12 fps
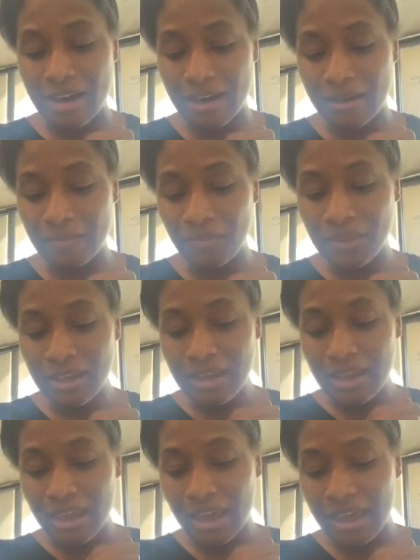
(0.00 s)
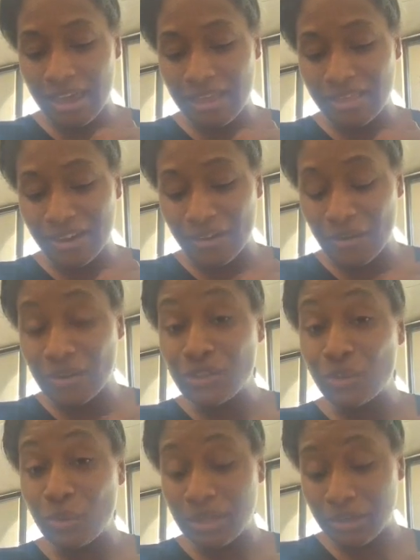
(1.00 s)
com. And they're on
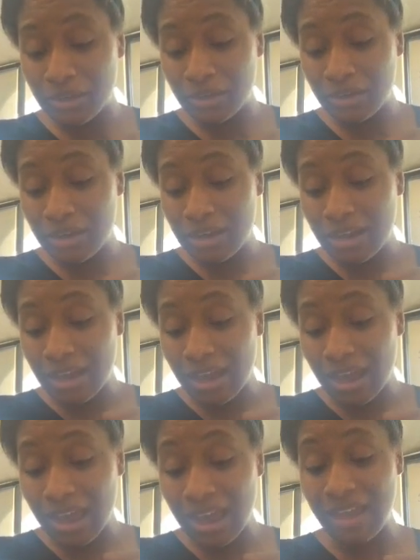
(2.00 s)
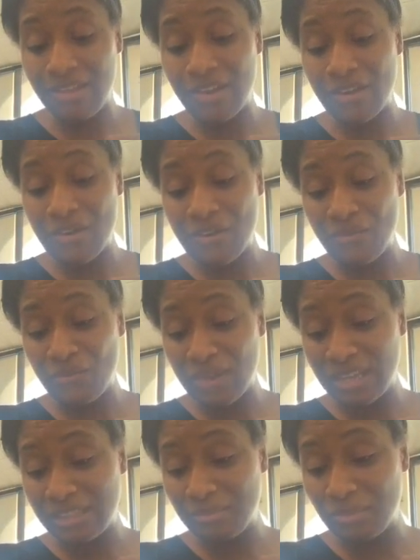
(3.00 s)
Twitter and they're on
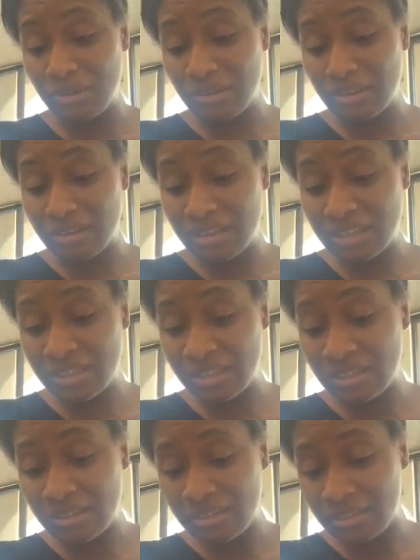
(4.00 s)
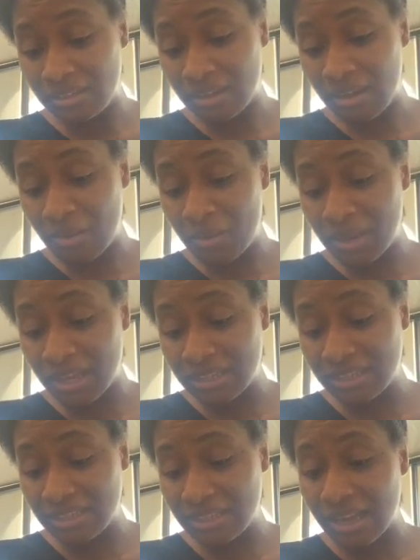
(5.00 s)
Facebook. This is so
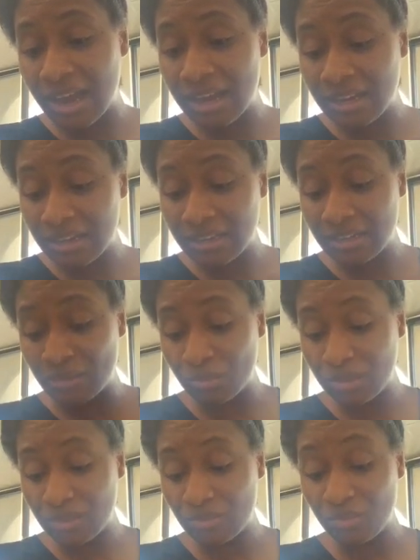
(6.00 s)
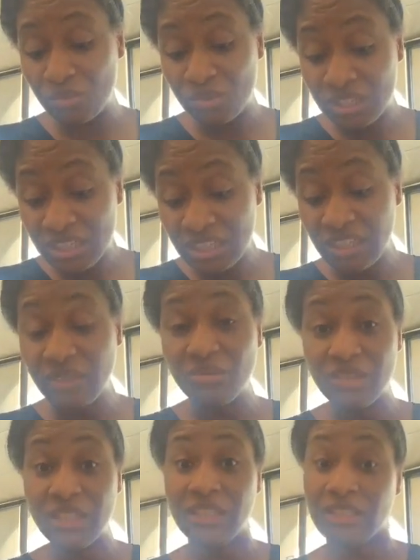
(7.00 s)
exciting. This one is really,
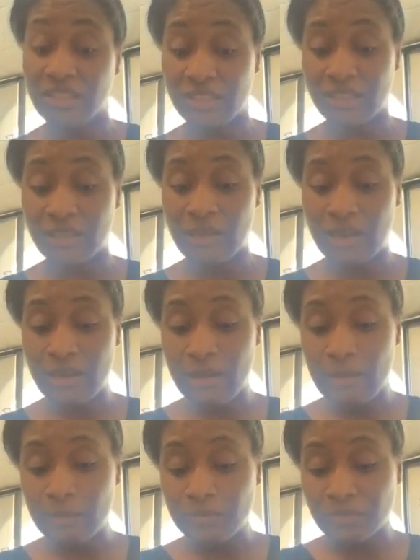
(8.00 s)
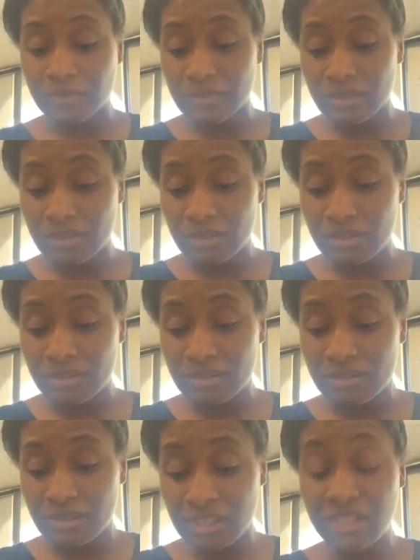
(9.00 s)
really good.
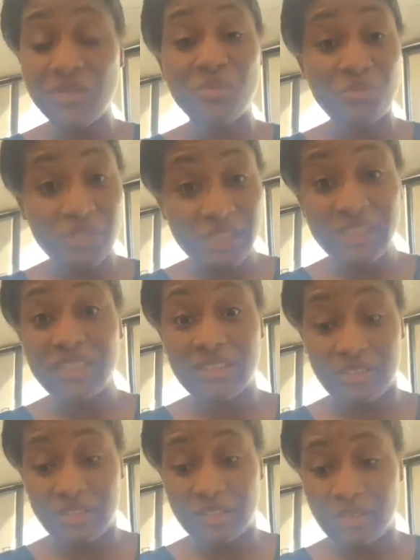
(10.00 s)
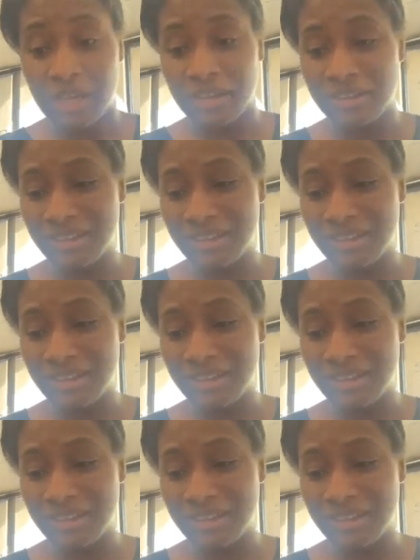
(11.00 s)
This is really good.